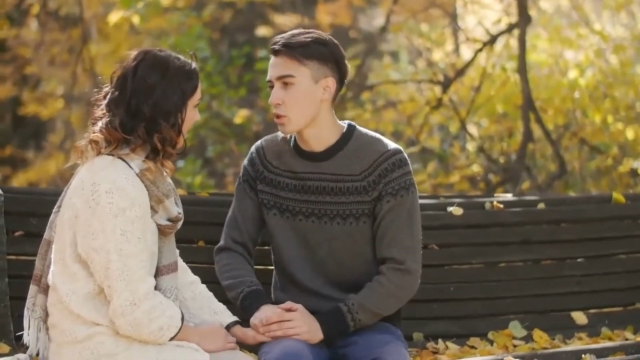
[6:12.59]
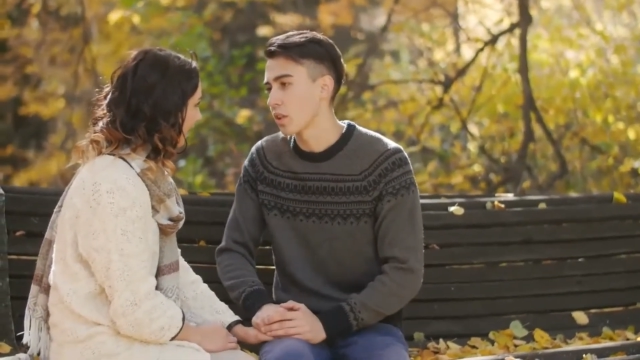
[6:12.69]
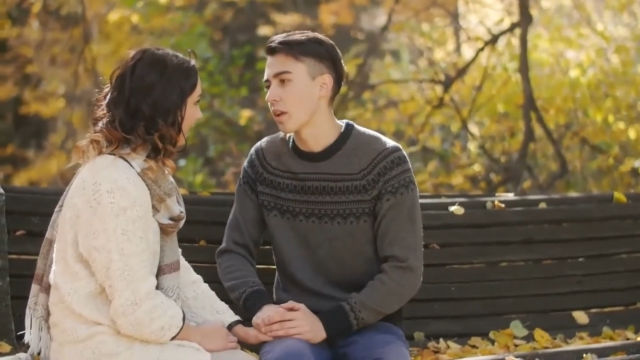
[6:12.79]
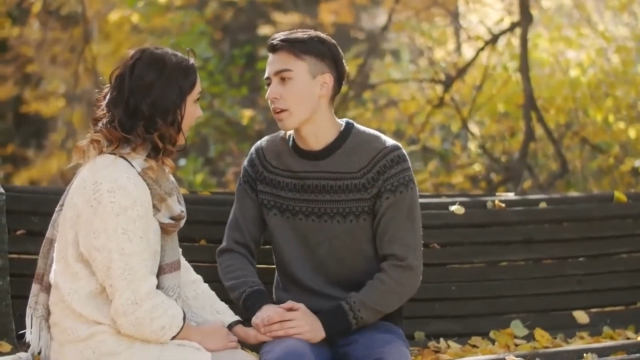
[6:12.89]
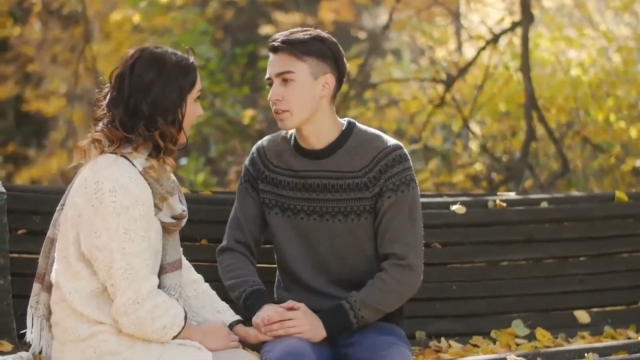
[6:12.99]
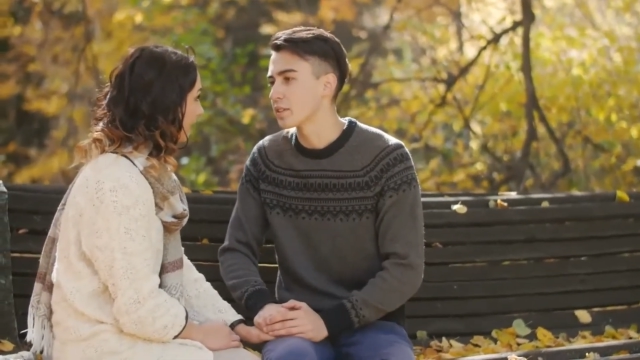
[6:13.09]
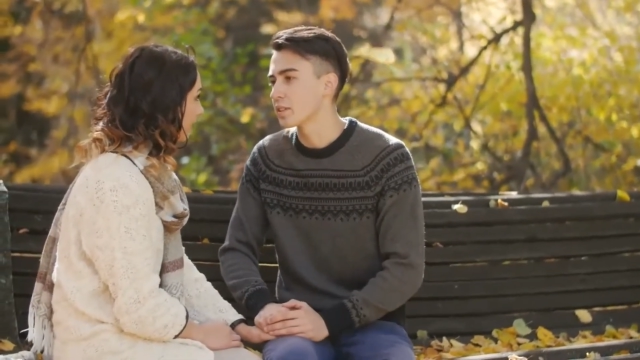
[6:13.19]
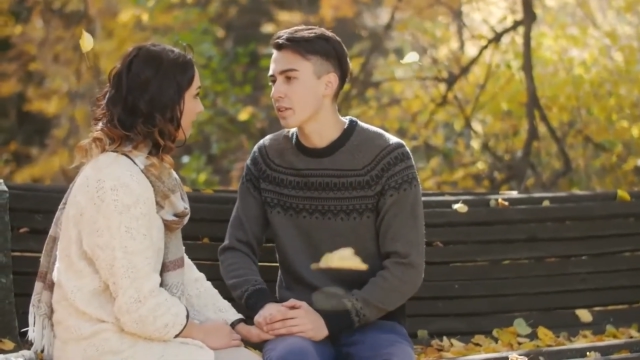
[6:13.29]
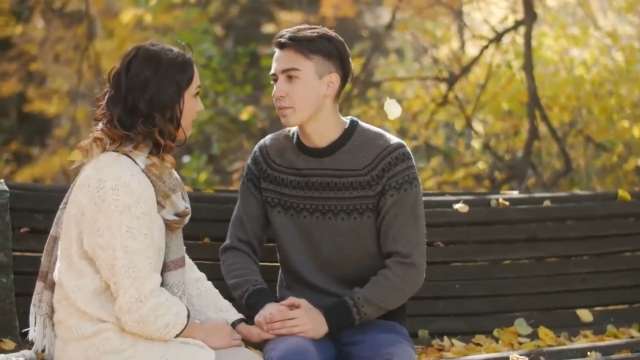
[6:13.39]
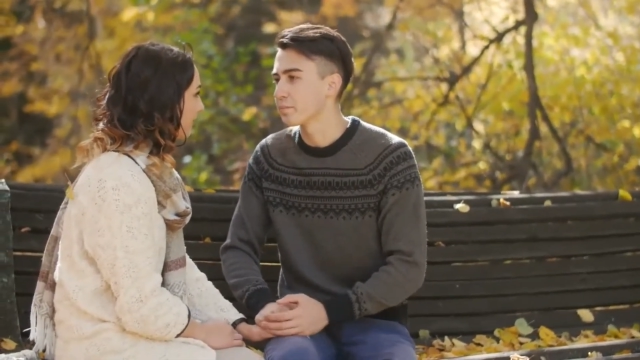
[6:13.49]

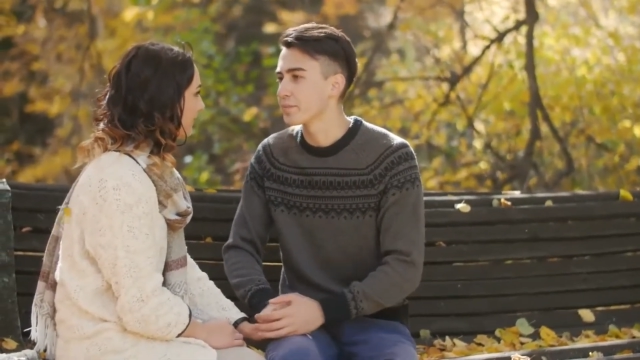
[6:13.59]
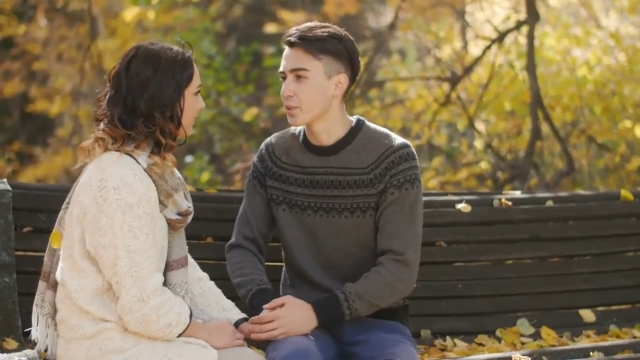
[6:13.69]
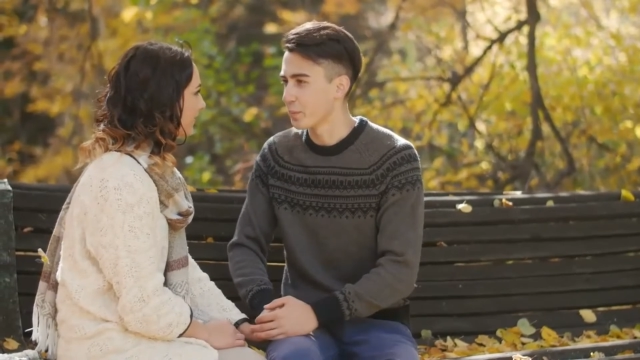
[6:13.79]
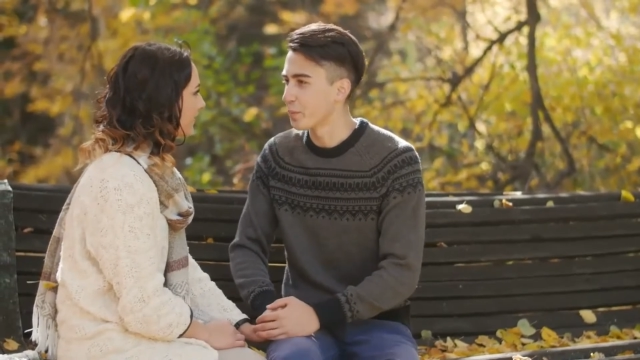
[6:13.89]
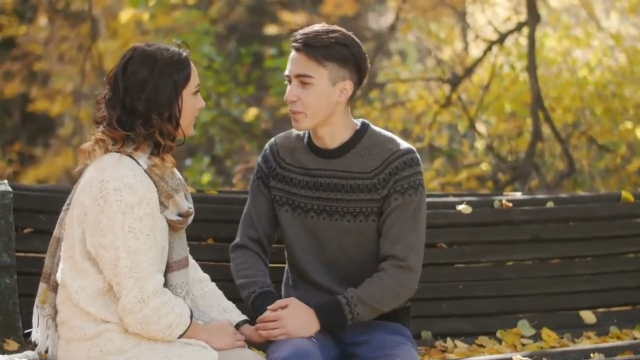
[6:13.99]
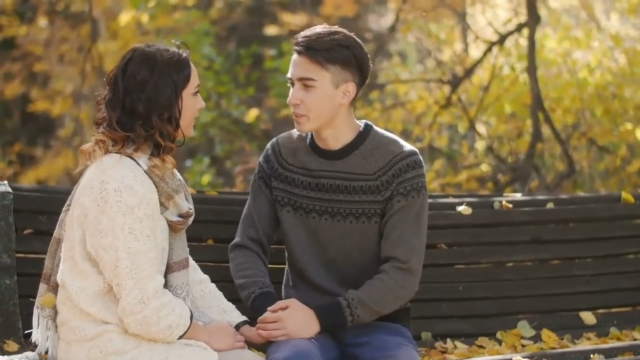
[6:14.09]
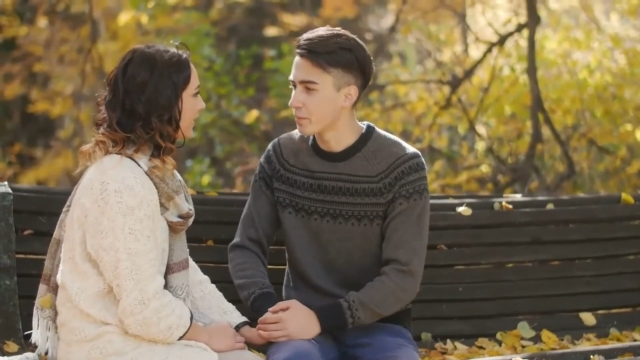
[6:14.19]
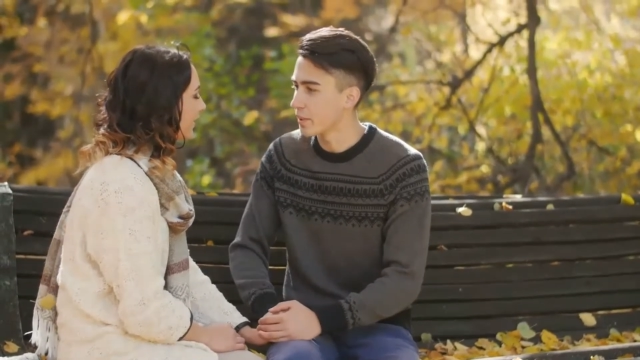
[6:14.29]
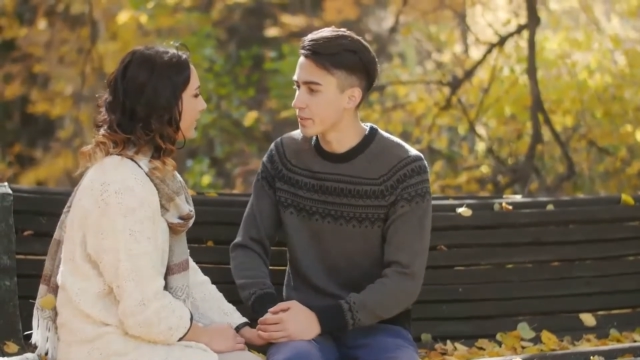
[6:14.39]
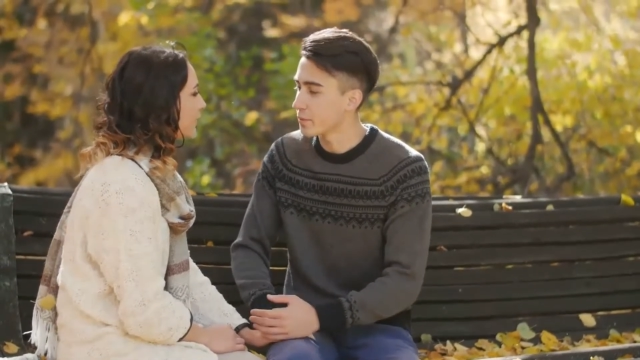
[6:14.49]
6. Reach out from
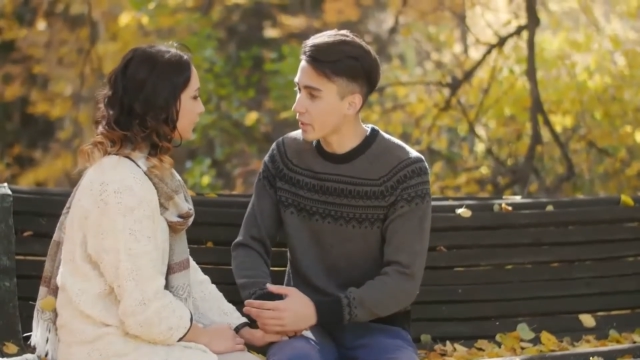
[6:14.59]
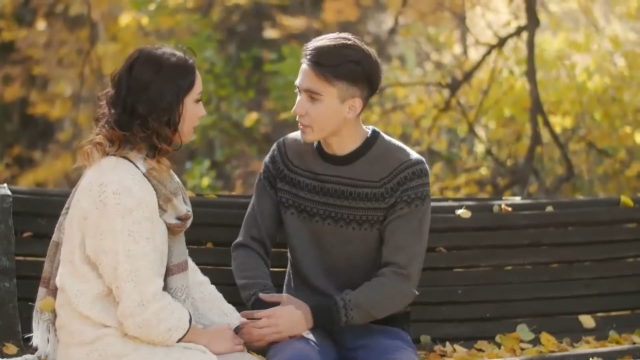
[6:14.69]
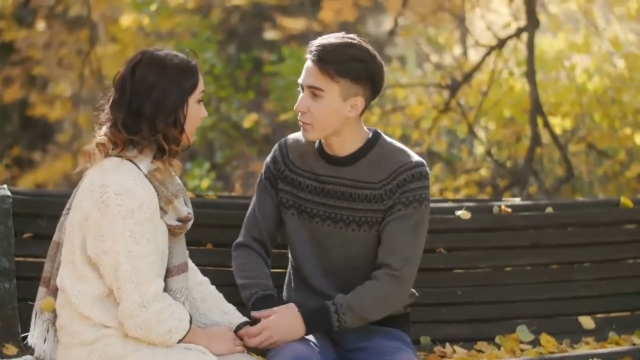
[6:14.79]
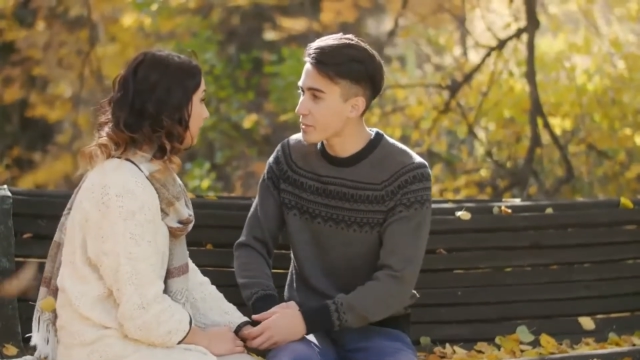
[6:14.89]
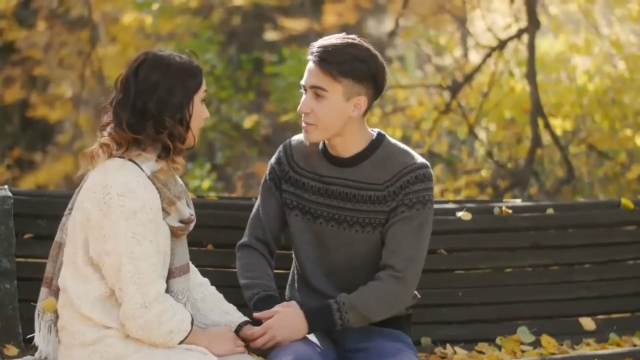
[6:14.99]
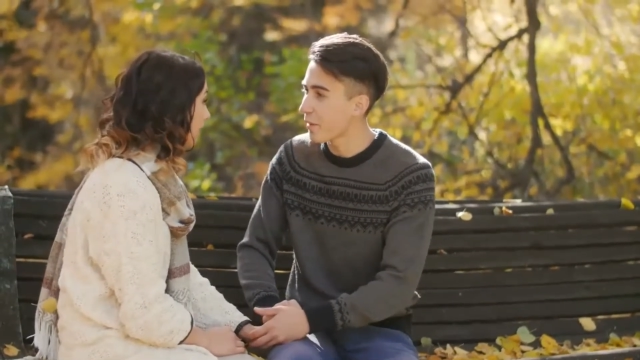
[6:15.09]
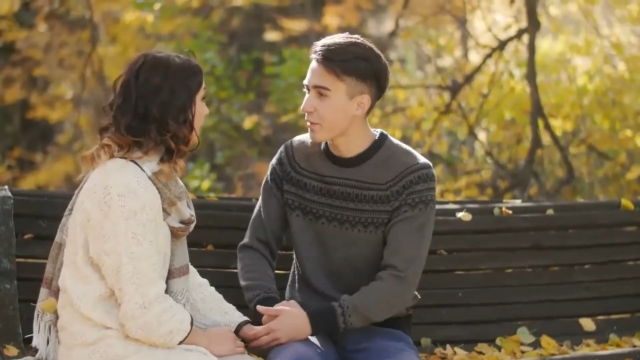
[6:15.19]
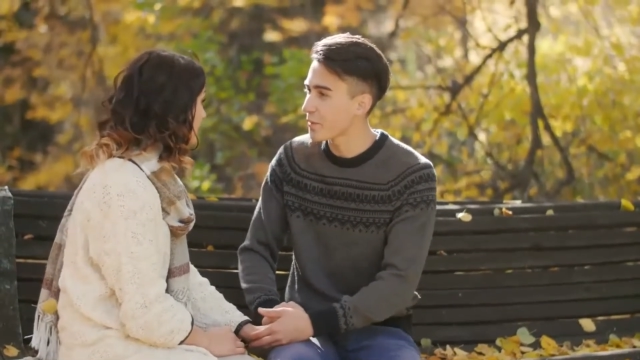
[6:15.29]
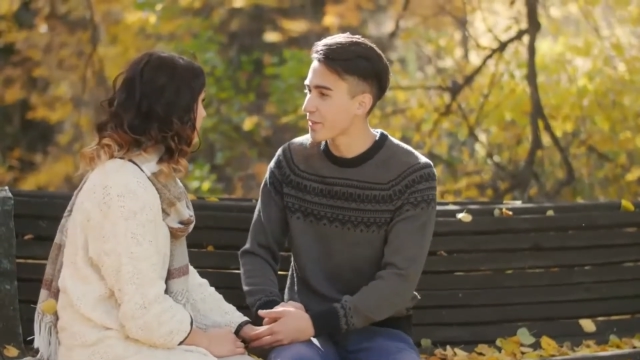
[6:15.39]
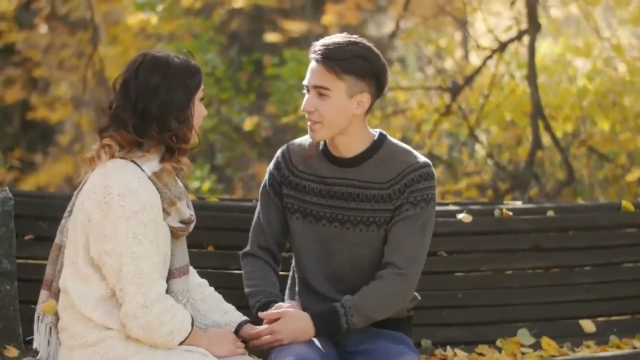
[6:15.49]
across her.
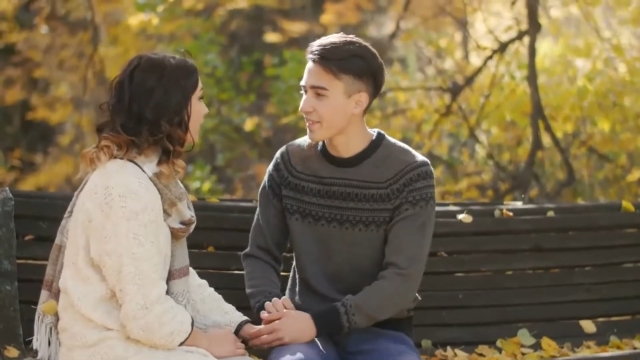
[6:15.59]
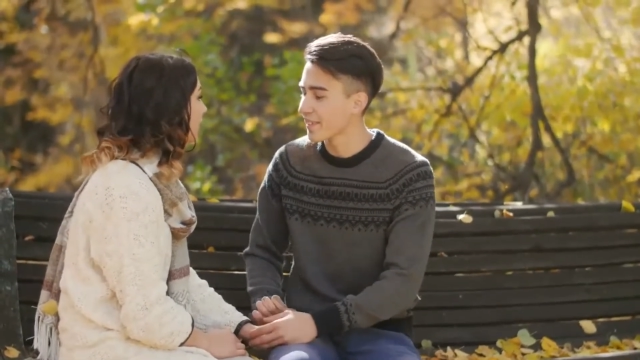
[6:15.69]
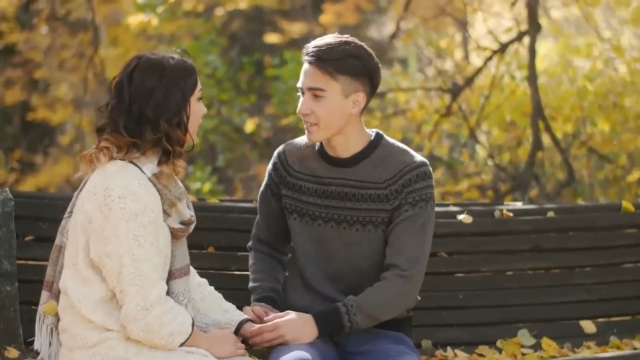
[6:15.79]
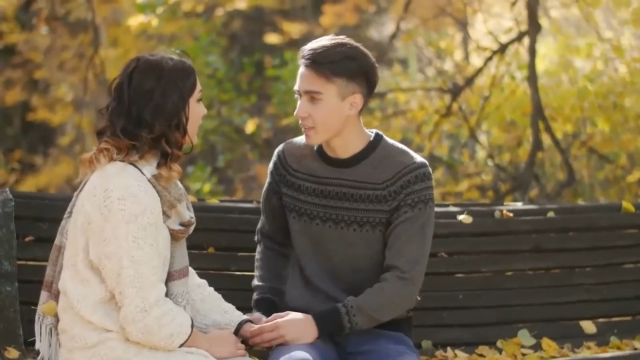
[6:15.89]
To